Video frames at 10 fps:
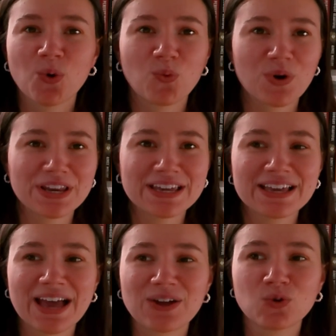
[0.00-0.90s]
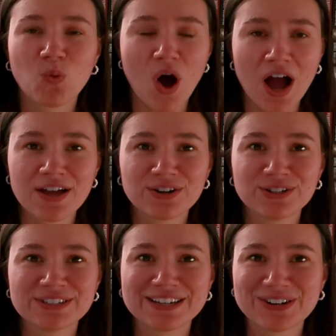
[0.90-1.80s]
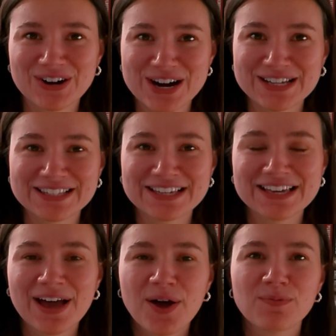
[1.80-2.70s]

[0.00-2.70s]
witty and wild and crazy,